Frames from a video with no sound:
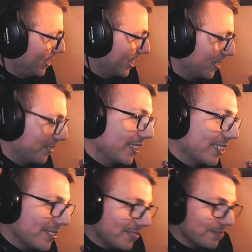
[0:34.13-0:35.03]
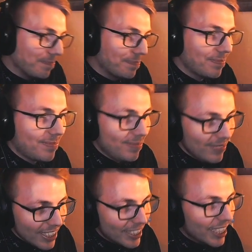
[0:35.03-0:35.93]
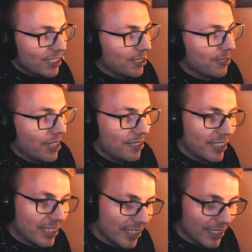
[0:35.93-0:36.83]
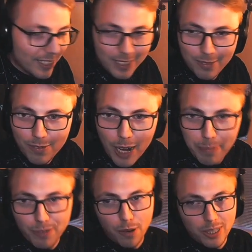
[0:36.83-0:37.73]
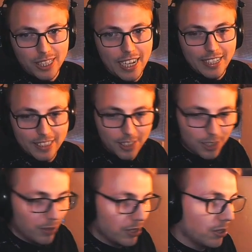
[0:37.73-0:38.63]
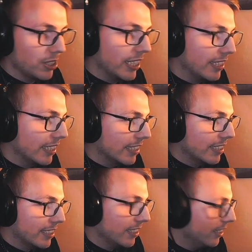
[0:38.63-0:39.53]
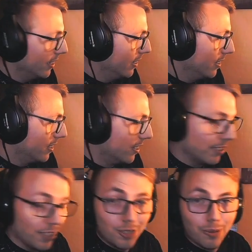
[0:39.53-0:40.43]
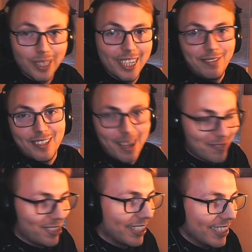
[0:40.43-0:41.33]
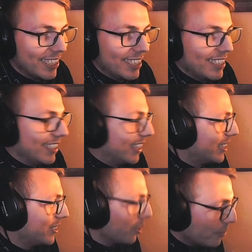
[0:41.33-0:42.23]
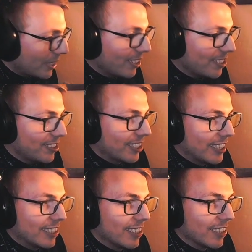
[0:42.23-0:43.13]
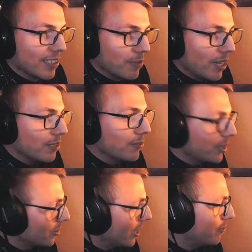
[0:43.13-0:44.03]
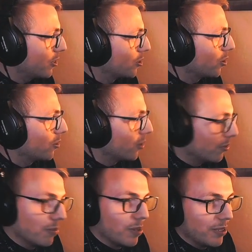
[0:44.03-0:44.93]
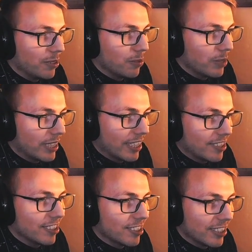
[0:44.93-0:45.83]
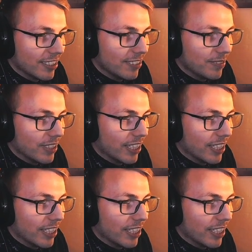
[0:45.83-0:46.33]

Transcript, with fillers: Hello, hello. Yeah, so I think right before we start, just want to say that, just so we have the time to say it, in the opening cutscene, while we don't have control over Wario, we can actually still